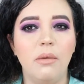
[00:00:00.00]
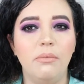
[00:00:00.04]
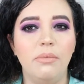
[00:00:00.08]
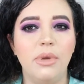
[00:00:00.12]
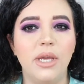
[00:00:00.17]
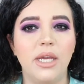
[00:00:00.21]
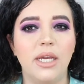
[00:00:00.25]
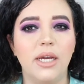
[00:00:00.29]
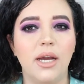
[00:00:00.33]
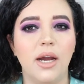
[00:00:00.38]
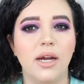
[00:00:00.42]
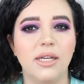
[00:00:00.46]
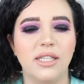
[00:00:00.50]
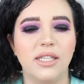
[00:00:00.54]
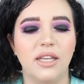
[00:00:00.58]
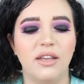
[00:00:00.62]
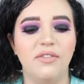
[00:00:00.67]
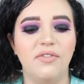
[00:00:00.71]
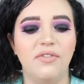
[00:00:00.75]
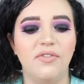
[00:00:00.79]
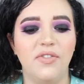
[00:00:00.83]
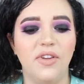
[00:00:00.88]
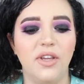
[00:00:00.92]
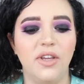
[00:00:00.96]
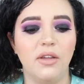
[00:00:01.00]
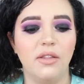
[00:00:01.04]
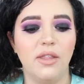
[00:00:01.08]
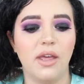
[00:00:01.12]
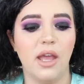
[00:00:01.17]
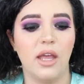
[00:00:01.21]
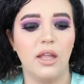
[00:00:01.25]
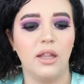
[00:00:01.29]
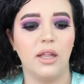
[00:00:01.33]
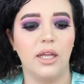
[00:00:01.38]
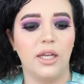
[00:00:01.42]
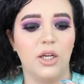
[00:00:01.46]
because i feel
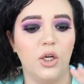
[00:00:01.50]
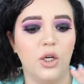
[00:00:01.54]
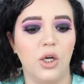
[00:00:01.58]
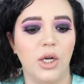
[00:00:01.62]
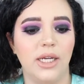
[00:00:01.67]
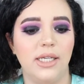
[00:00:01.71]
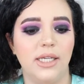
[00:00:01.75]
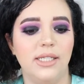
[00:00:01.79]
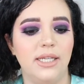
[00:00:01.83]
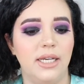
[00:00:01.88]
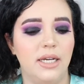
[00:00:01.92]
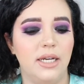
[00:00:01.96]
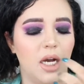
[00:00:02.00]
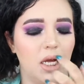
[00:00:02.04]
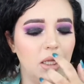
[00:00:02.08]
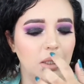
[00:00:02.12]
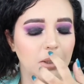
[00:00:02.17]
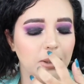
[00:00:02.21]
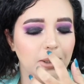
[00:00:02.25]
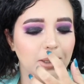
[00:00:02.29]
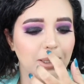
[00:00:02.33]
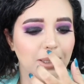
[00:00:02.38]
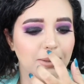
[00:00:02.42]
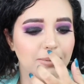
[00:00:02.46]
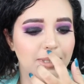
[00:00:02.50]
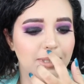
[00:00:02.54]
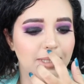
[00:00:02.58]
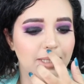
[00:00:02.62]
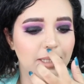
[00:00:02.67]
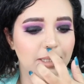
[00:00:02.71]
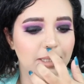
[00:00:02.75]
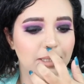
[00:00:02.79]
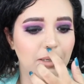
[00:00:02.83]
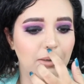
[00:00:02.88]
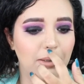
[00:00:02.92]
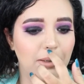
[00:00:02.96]
that like crazy color
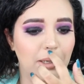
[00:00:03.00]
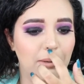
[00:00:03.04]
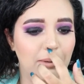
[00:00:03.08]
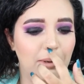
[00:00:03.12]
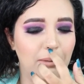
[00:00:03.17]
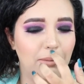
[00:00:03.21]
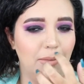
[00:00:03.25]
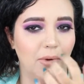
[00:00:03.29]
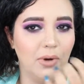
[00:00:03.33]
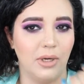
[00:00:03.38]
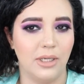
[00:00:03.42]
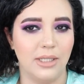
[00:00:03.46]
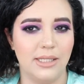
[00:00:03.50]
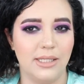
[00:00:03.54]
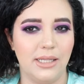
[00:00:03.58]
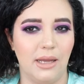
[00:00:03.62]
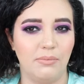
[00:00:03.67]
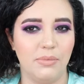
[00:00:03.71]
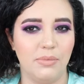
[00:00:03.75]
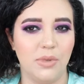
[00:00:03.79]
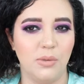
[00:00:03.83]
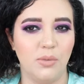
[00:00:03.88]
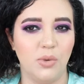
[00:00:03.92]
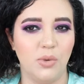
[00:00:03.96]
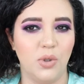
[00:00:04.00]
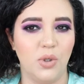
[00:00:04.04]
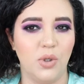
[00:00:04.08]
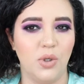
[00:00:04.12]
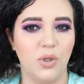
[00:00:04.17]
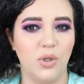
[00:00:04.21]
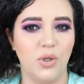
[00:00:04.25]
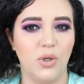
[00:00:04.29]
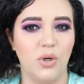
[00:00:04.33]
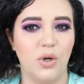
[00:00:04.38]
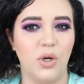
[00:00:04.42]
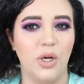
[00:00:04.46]
lipsticks are going to be more
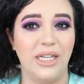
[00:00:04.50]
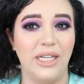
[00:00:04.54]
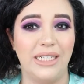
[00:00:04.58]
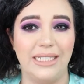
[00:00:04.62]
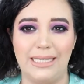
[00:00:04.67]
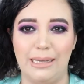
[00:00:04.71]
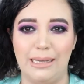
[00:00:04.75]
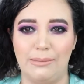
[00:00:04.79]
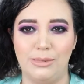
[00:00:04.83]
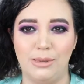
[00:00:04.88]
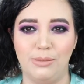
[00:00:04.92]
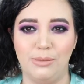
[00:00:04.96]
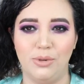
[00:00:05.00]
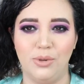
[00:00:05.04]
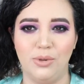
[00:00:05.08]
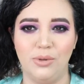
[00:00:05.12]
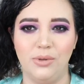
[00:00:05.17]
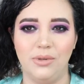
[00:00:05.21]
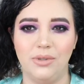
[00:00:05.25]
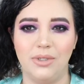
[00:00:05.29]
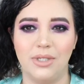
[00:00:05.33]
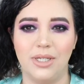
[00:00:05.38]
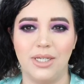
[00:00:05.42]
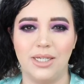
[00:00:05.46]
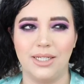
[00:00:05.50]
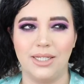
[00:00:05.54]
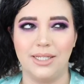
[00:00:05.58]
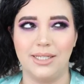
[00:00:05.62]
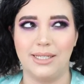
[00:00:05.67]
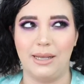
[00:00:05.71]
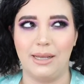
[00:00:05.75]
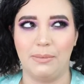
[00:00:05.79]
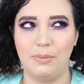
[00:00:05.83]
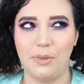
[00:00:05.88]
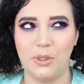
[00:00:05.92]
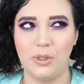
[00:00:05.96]
acceptable or acceptable
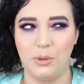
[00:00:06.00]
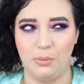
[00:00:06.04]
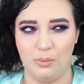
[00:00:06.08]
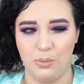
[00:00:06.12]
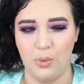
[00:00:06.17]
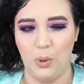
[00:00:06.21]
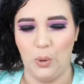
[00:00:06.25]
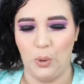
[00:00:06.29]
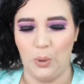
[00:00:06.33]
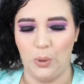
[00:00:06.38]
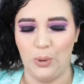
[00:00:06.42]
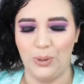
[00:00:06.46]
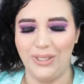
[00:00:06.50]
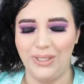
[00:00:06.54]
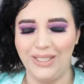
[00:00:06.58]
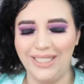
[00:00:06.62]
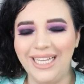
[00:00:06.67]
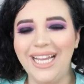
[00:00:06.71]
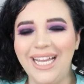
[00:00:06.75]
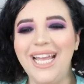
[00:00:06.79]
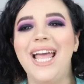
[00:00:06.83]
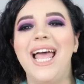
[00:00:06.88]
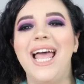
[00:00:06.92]
acceptable